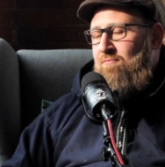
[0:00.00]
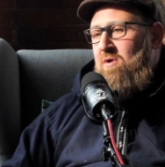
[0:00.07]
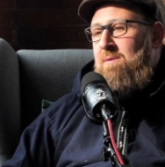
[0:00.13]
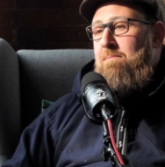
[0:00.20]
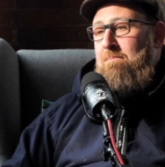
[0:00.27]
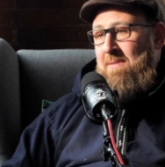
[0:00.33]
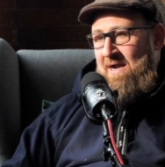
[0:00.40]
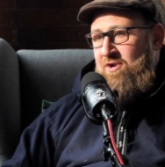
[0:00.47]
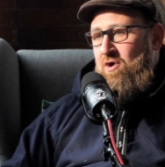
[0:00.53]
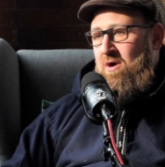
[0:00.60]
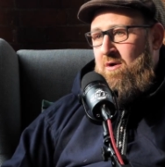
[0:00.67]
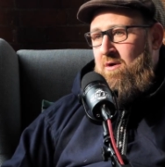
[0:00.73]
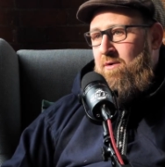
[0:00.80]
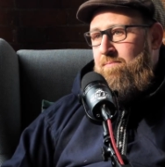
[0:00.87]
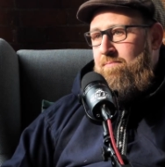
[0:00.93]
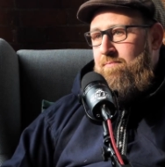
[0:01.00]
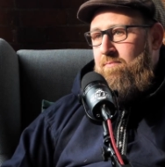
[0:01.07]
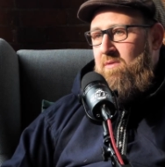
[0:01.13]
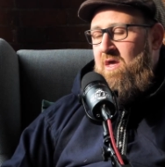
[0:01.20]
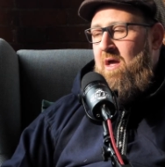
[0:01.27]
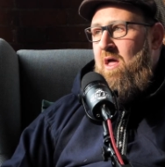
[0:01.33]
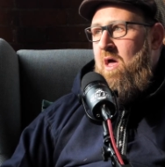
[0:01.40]
for my daughter,
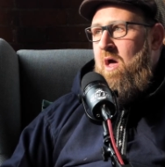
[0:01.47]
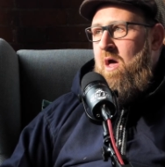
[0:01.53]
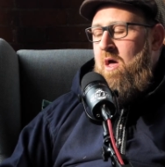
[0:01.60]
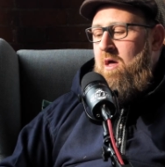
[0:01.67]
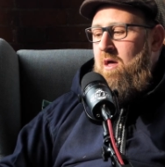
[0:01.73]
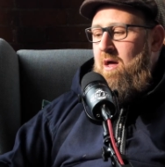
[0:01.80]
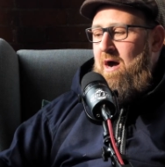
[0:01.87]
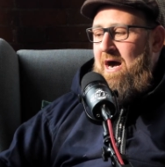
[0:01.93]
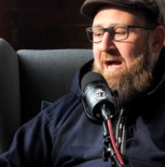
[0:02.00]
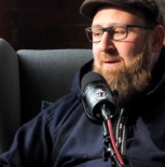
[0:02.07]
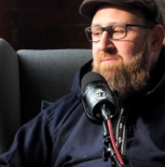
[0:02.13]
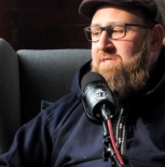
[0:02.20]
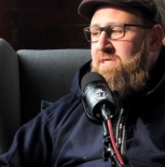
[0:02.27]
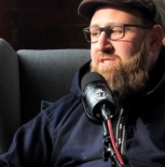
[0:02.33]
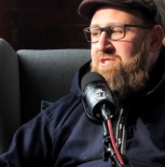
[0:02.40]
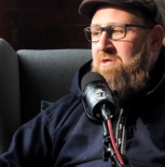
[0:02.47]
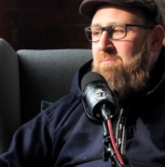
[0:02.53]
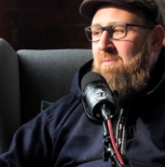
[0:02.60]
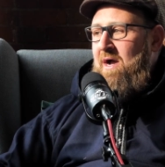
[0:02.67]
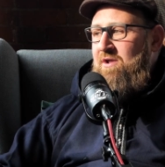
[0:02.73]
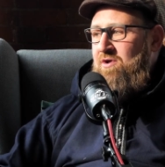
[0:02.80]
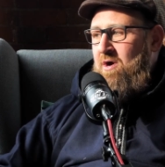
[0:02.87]
okay? I'm teaching
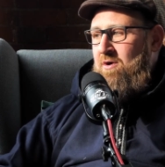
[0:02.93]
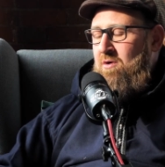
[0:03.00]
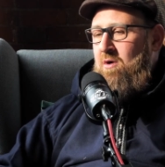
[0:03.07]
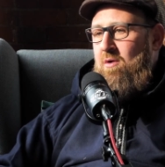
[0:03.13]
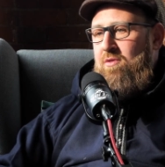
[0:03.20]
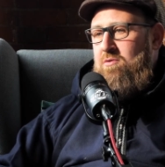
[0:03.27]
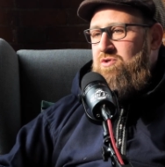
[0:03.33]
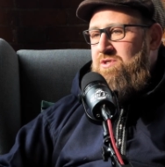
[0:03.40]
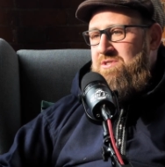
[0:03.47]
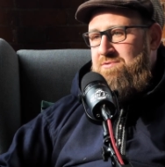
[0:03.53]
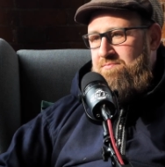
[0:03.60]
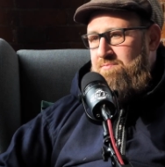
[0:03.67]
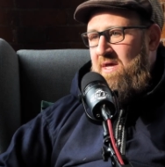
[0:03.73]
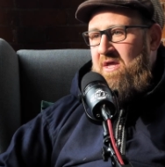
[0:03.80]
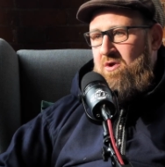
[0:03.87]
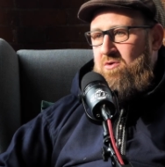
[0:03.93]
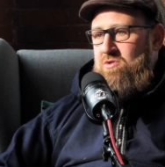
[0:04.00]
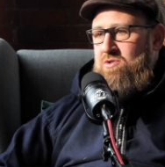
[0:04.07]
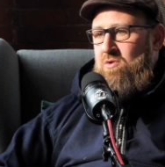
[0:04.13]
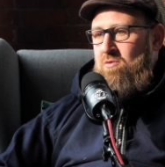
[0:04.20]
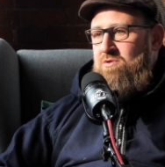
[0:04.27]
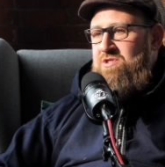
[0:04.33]
my daughter, although she's eight
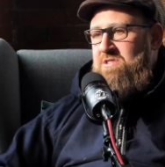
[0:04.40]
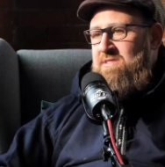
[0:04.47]
years old,